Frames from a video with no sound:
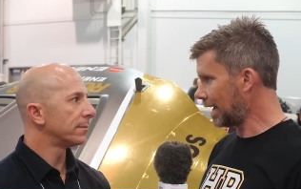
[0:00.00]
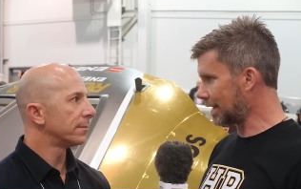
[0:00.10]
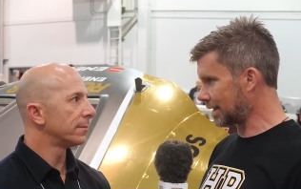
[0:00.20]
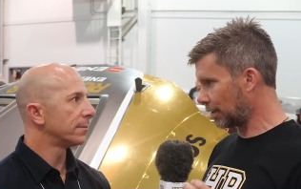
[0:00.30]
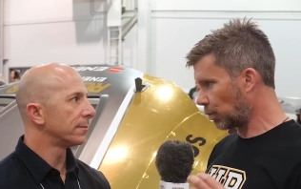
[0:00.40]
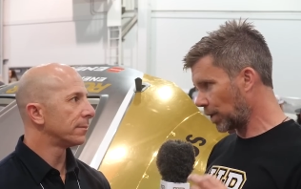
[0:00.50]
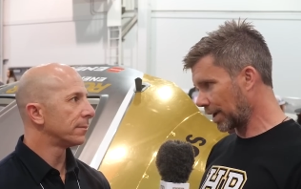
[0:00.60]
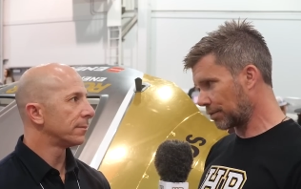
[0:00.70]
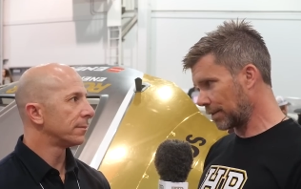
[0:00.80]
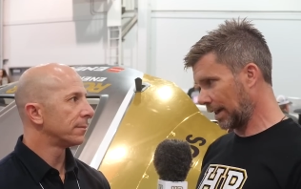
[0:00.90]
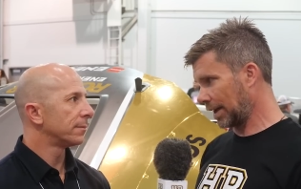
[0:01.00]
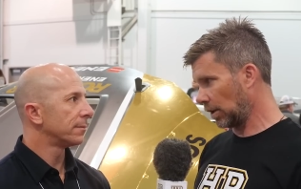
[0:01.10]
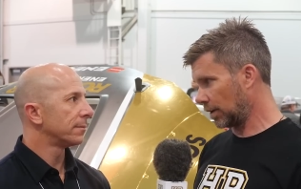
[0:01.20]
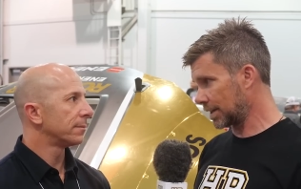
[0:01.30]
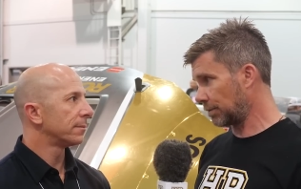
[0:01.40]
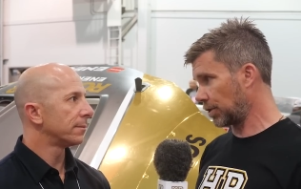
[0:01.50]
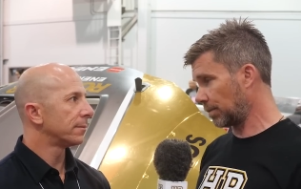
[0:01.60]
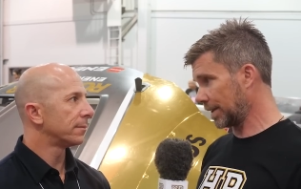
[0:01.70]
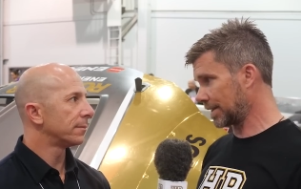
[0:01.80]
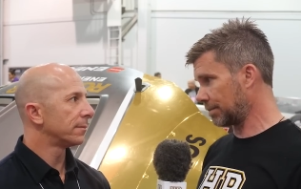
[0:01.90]
Speaker 1: is it working really closely with
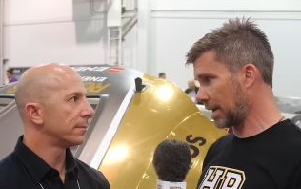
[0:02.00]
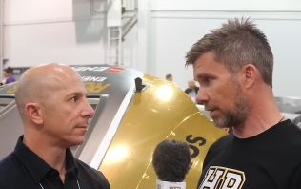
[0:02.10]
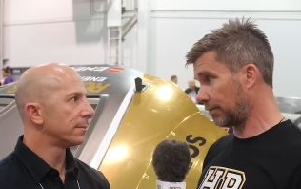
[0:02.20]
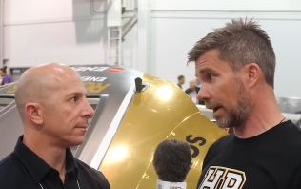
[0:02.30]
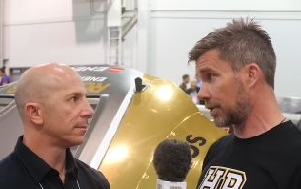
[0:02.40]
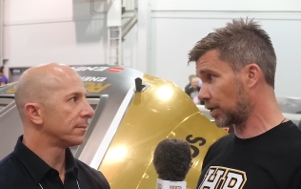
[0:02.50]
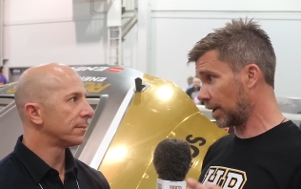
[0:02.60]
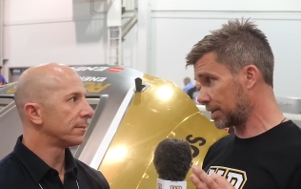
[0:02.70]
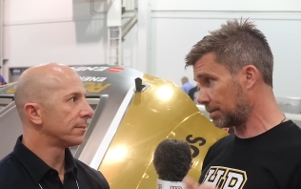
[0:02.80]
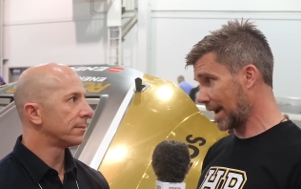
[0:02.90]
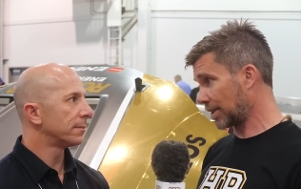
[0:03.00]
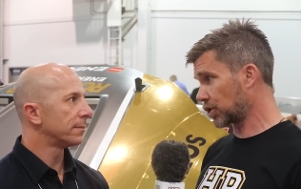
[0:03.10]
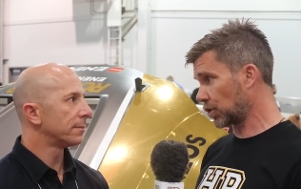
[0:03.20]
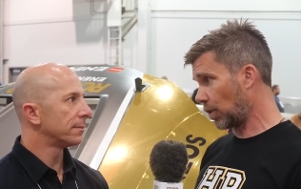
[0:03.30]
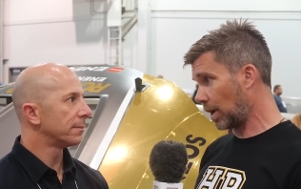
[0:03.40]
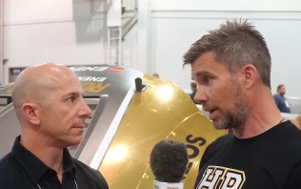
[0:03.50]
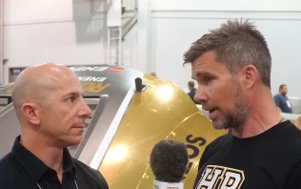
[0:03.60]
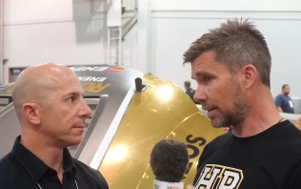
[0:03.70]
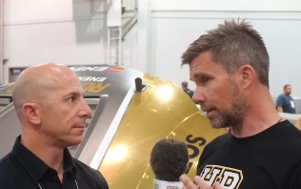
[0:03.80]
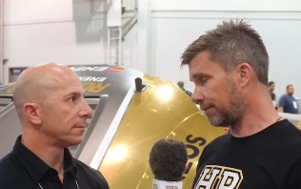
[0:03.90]
your piston manufacturer to make sure
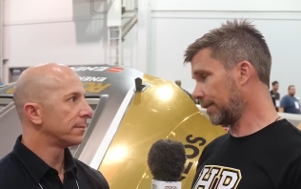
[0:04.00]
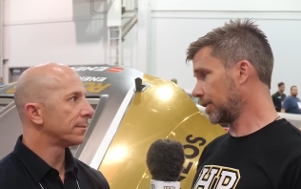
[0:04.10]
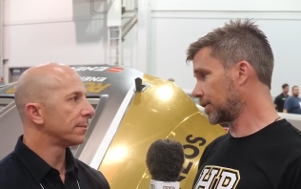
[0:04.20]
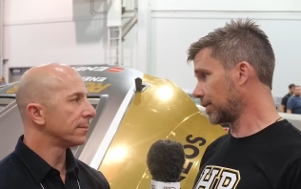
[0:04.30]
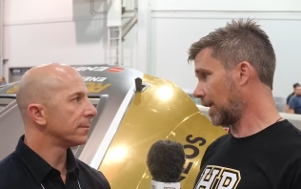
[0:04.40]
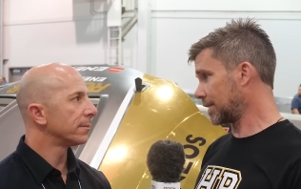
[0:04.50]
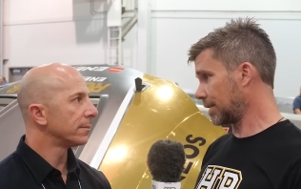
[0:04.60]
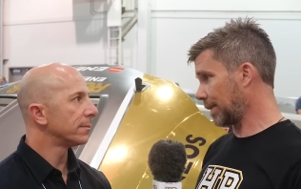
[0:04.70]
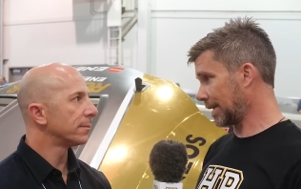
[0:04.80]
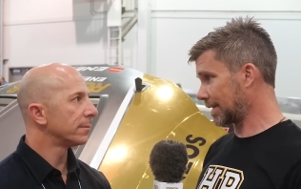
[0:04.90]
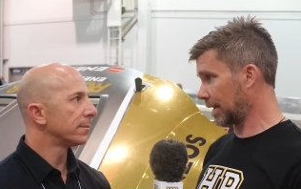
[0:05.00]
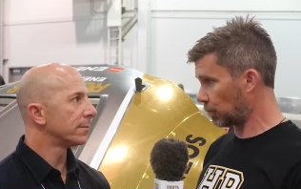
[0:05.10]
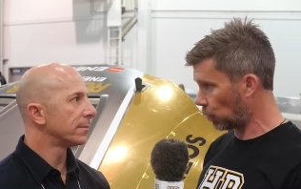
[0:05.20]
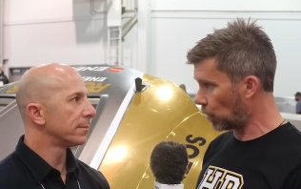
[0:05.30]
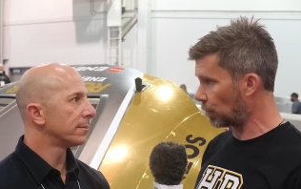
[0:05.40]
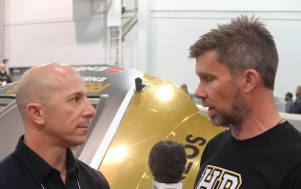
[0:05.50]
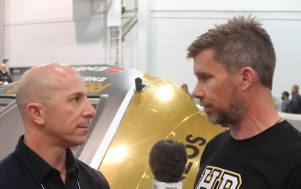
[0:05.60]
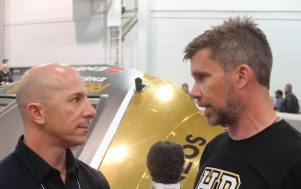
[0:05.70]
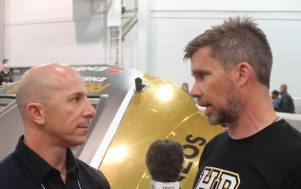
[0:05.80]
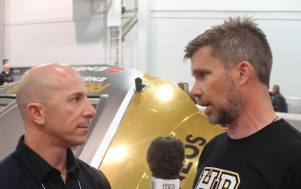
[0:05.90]
the finished size of the piston will
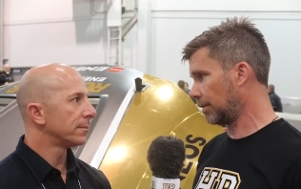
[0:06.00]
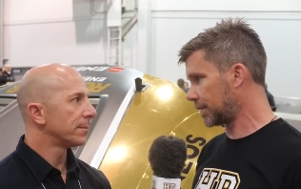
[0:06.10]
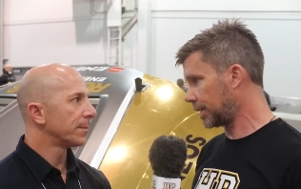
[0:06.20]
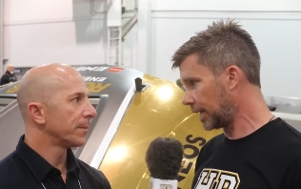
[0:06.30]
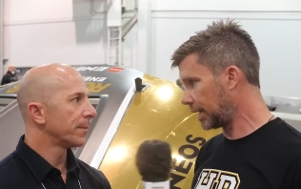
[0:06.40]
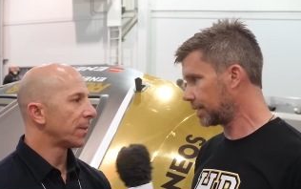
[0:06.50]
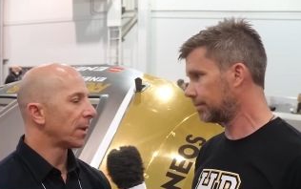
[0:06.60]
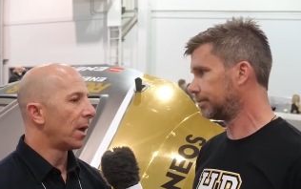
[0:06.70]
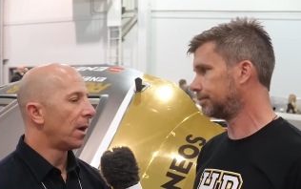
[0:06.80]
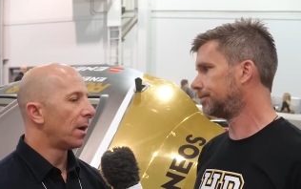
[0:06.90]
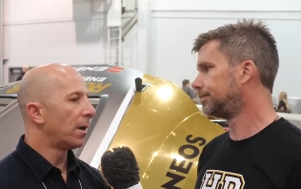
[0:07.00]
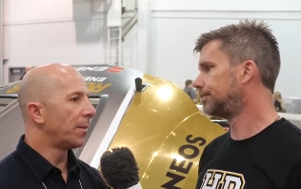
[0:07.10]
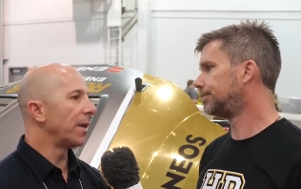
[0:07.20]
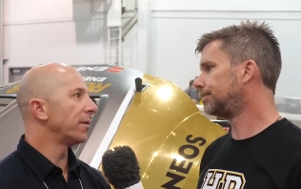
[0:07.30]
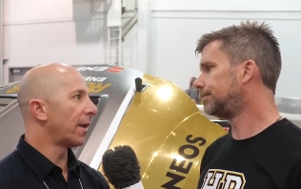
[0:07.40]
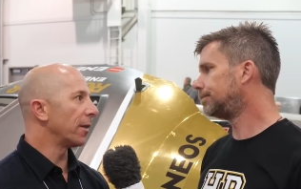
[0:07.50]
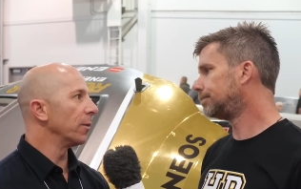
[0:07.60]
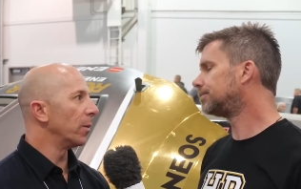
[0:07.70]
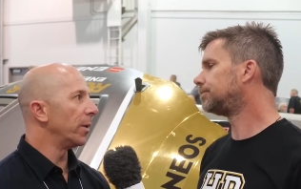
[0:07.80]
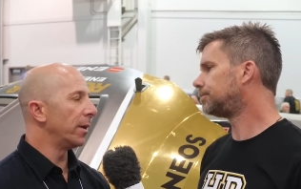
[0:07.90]
give
Speaker 2: you the clearance you need? That's
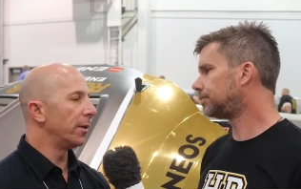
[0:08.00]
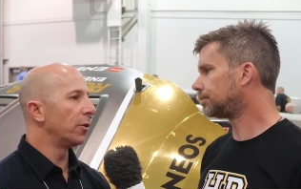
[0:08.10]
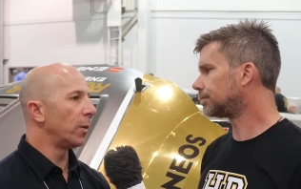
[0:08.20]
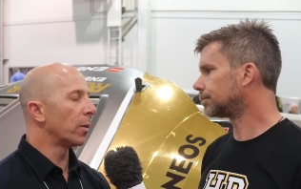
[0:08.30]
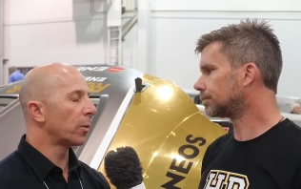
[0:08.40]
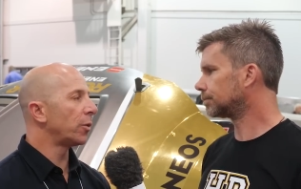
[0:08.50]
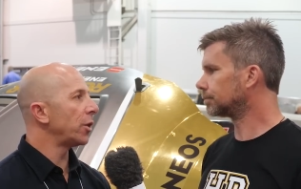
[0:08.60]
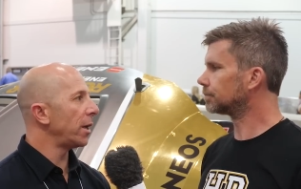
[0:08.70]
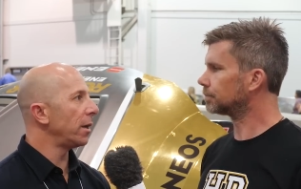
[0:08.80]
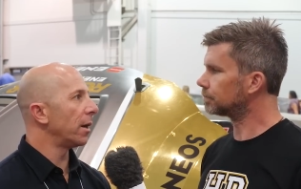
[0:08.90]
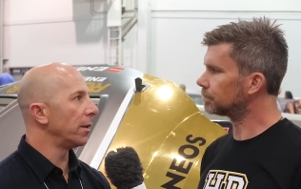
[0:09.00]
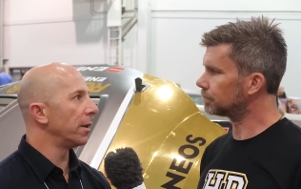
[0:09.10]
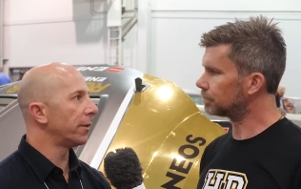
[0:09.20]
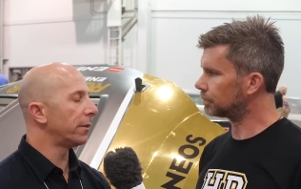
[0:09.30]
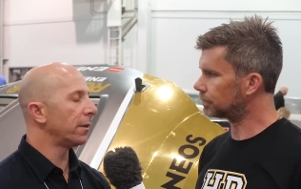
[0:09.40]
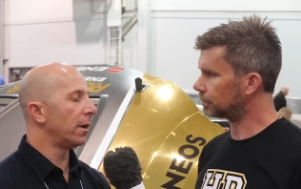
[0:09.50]
exactly what we did. So we worked with JE on this.